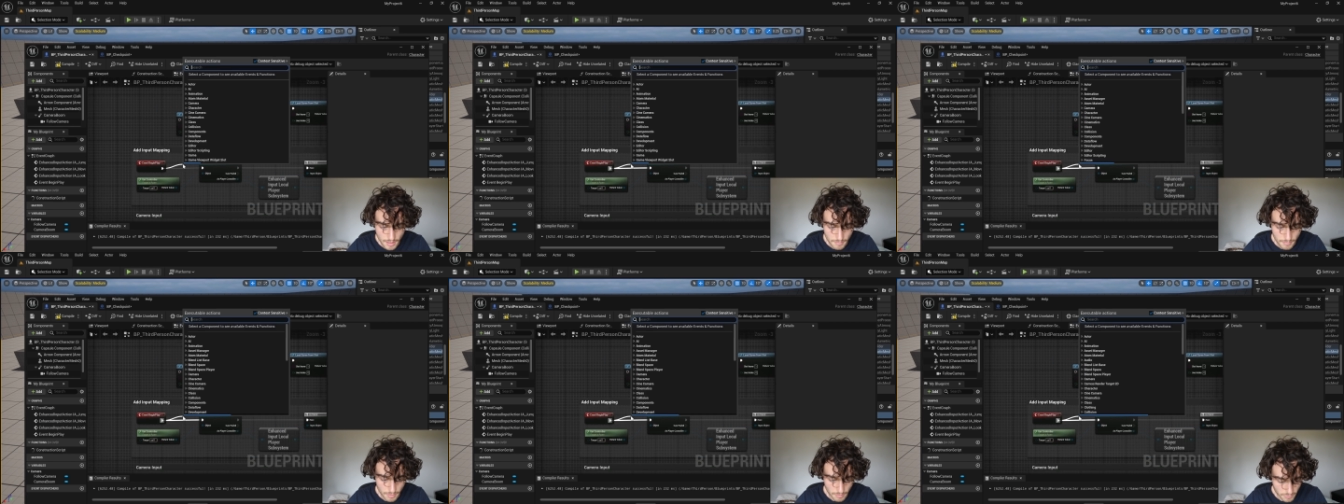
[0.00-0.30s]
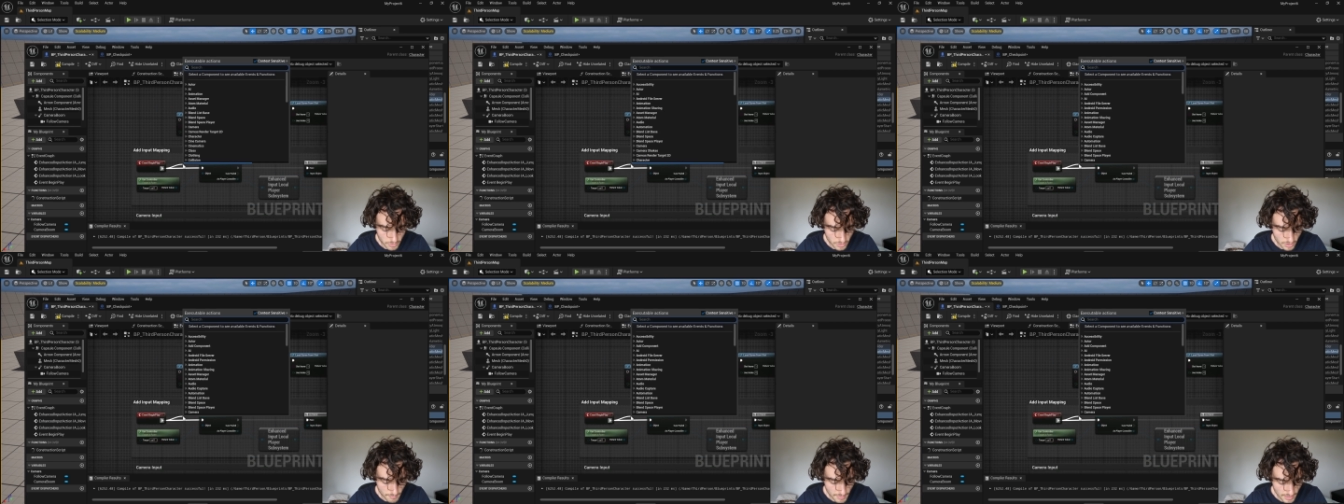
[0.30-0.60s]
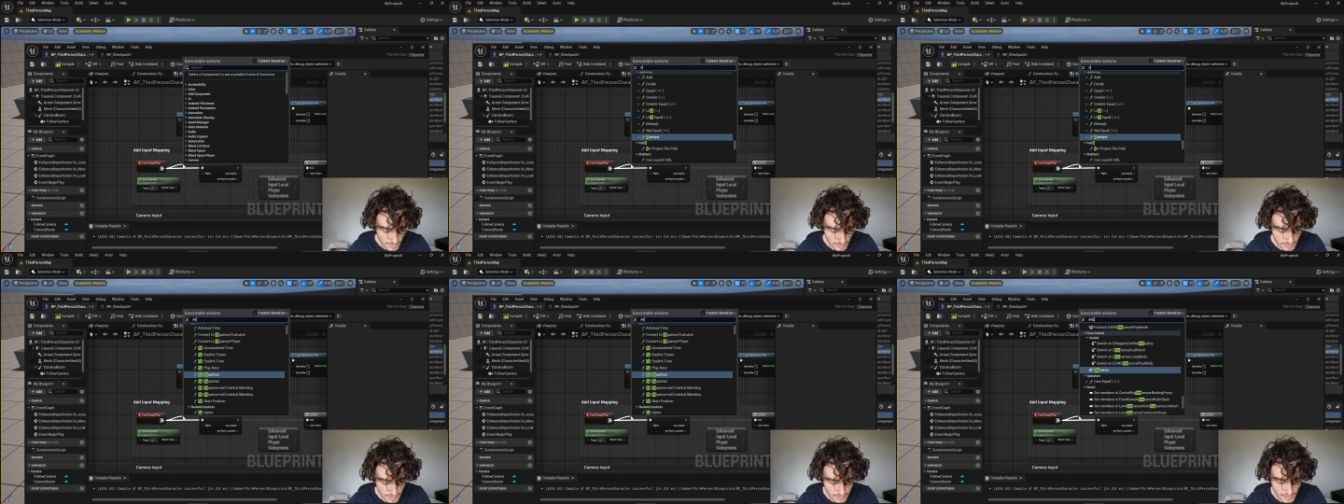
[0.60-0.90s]
but I'm just going to
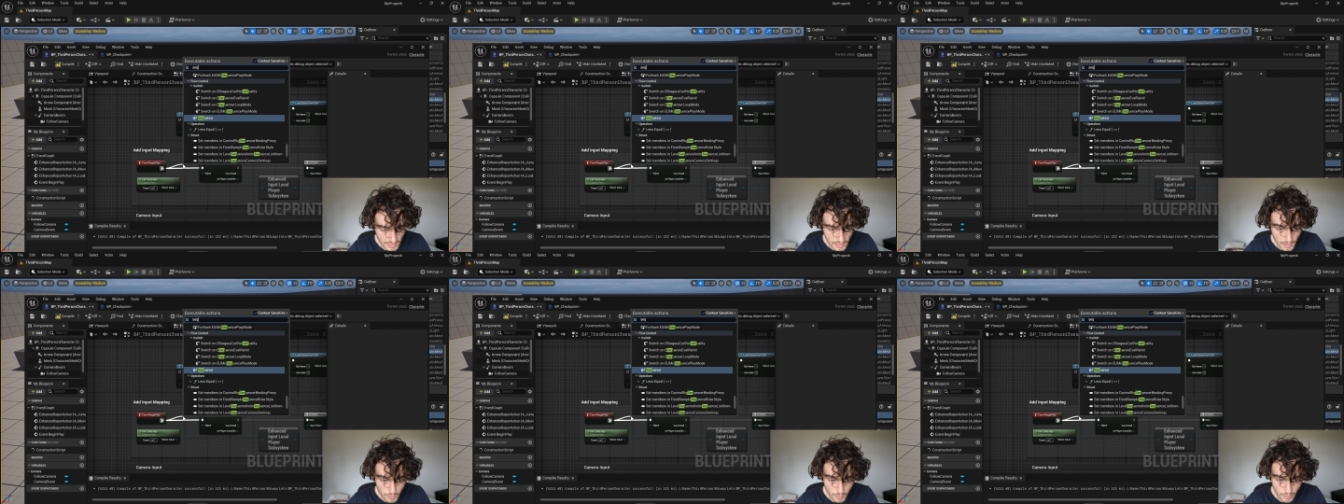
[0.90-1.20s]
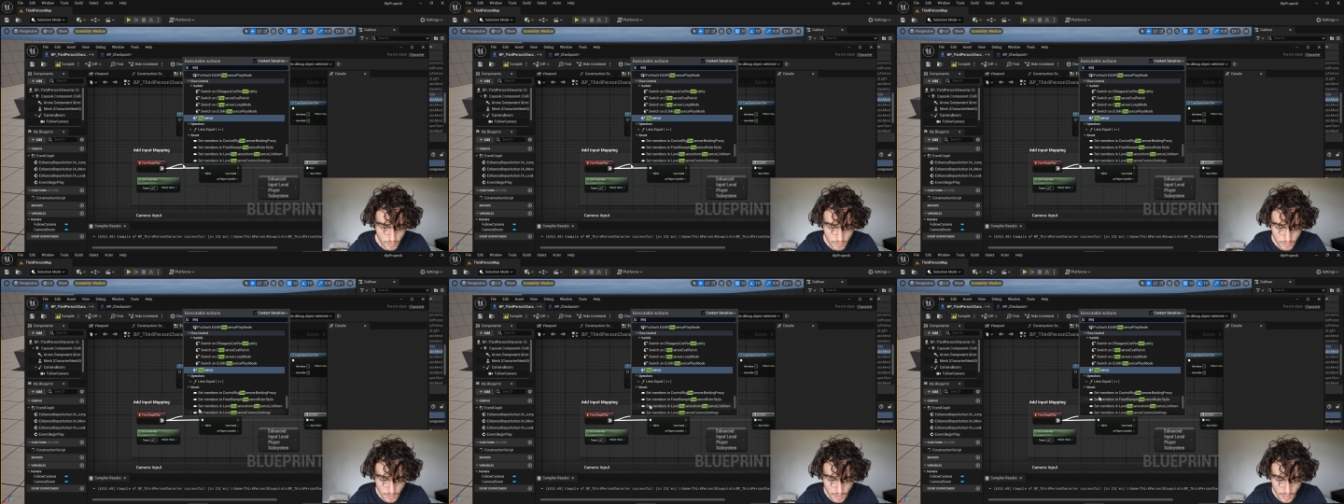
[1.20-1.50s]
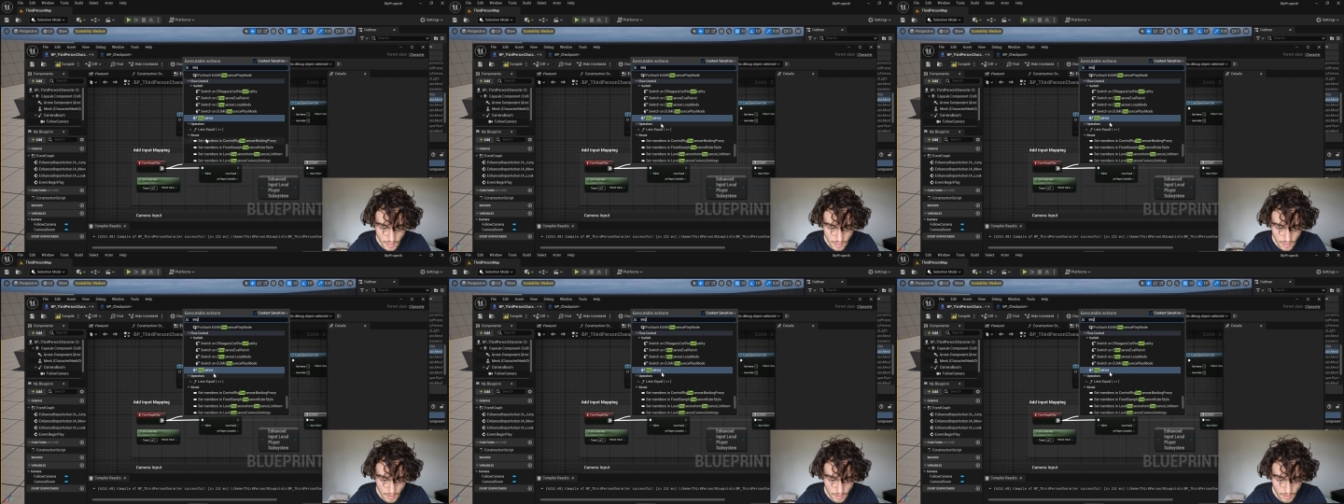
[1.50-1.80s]
make a sequence
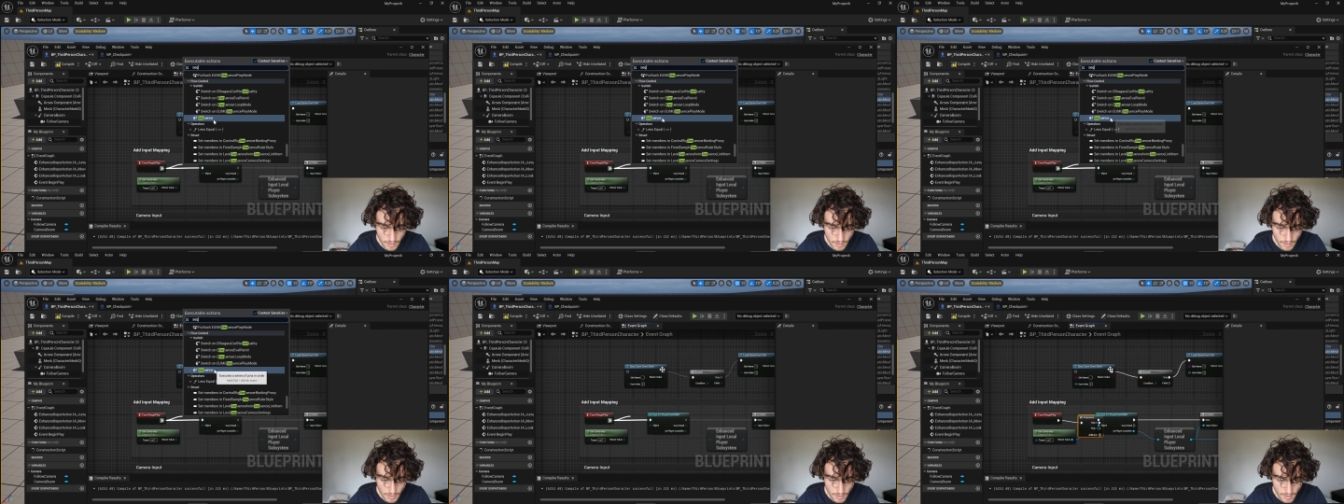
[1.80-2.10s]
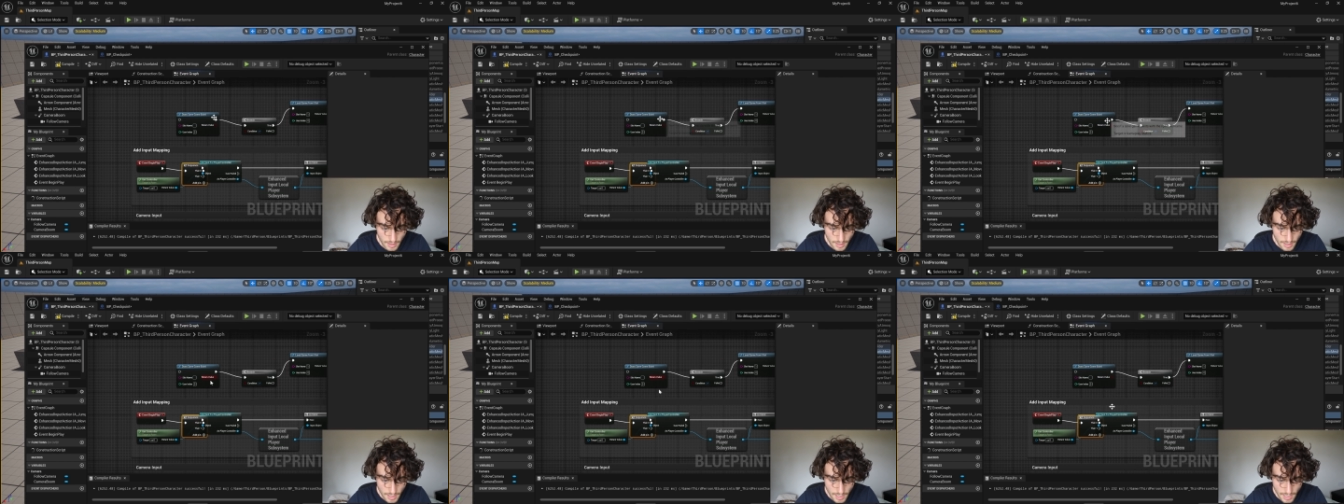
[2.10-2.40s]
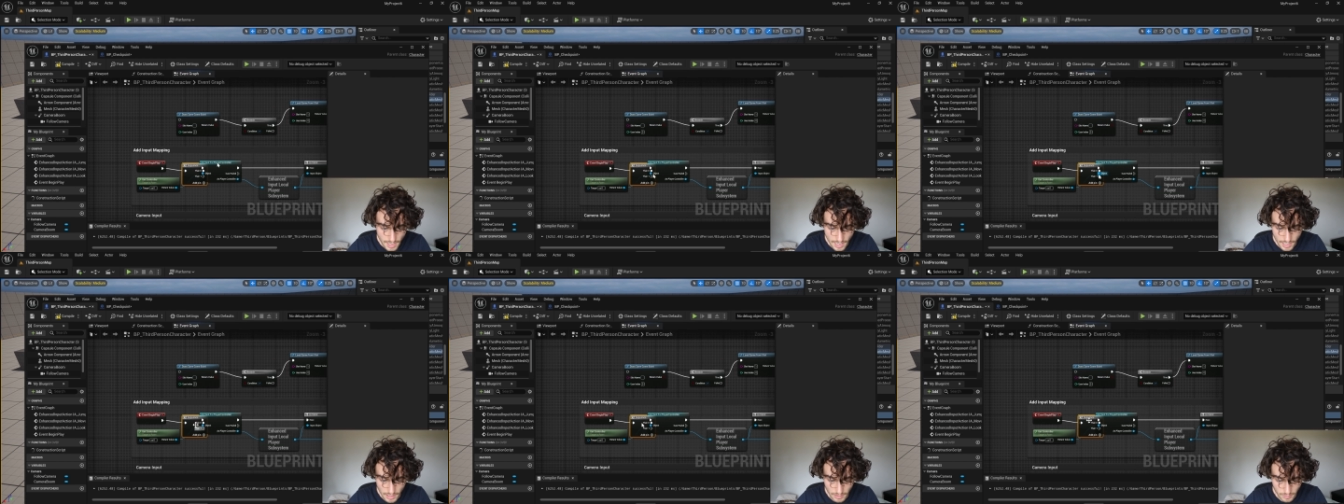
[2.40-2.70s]
here
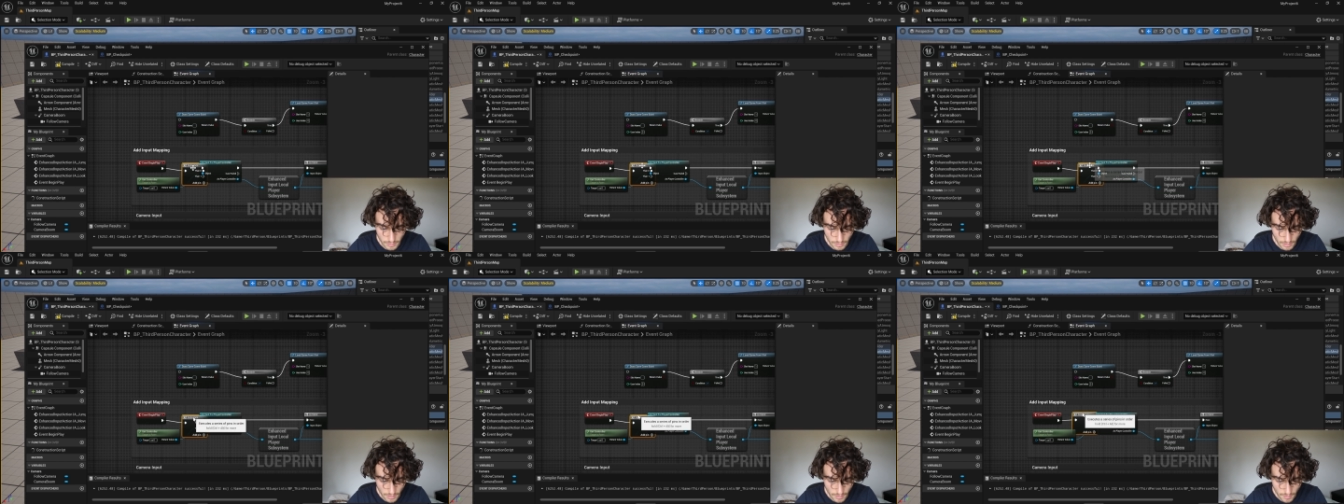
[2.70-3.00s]
as